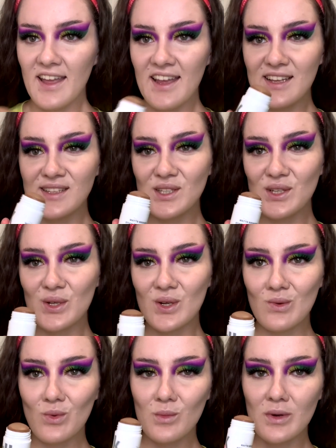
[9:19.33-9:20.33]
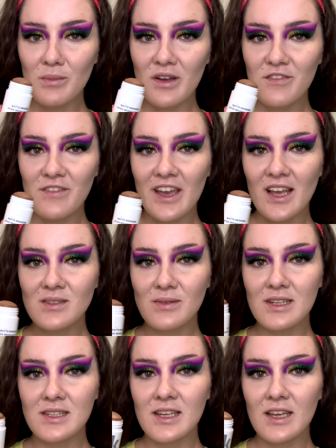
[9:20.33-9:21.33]
And to warm up my face, I'm
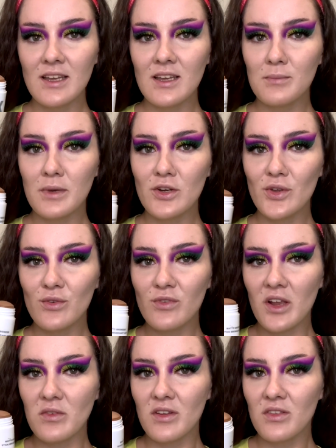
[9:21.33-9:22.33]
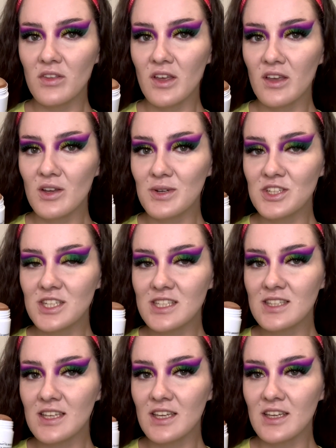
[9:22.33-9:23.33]
going to take my new favourite thing, which is
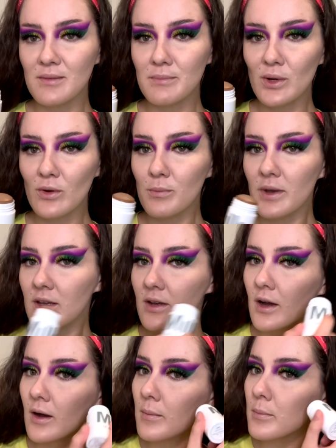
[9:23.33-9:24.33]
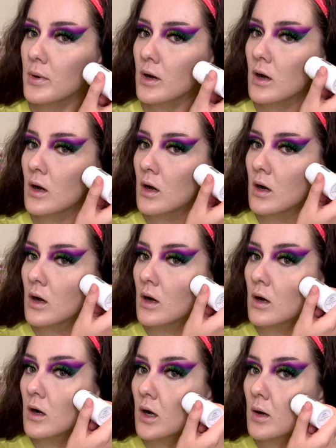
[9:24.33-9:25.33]
the Milk Makeup
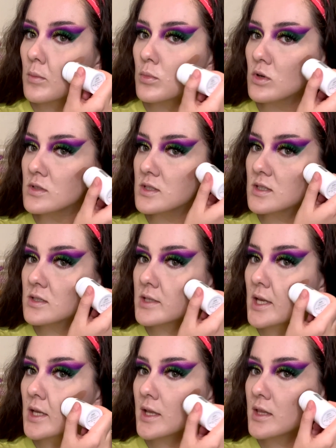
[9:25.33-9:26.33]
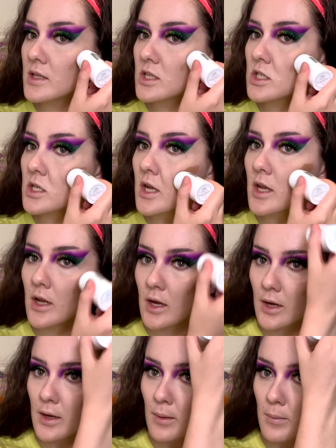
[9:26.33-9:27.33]
bronzer stick in the
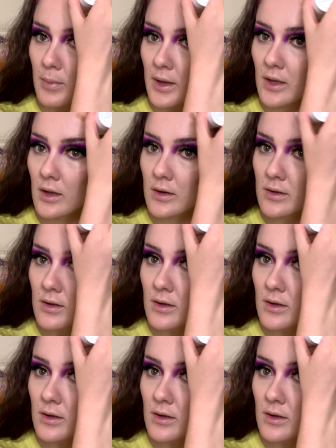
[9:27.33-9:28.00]
shade Baked,